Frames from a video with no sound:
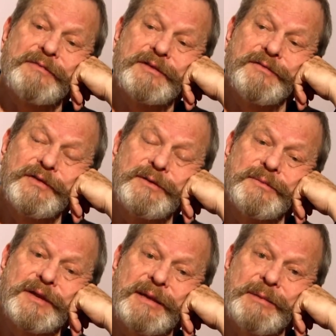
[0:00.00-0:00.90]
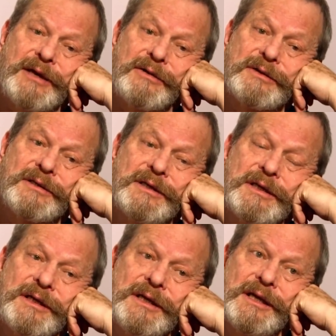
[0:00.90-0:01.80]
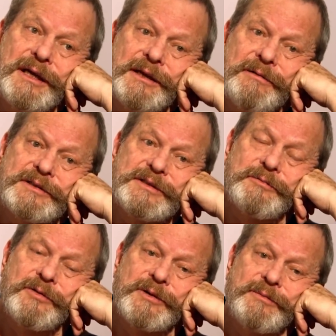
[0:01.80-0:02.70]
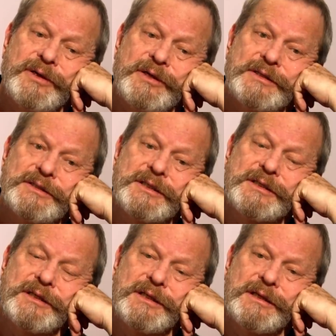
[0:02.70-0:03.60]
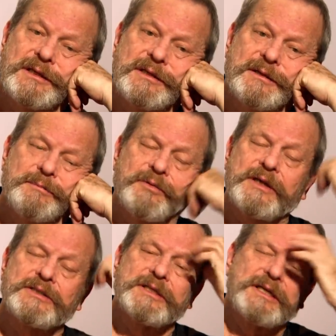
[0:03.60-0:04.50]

after the film came out, and I was at Warner Brothers, and uh, the production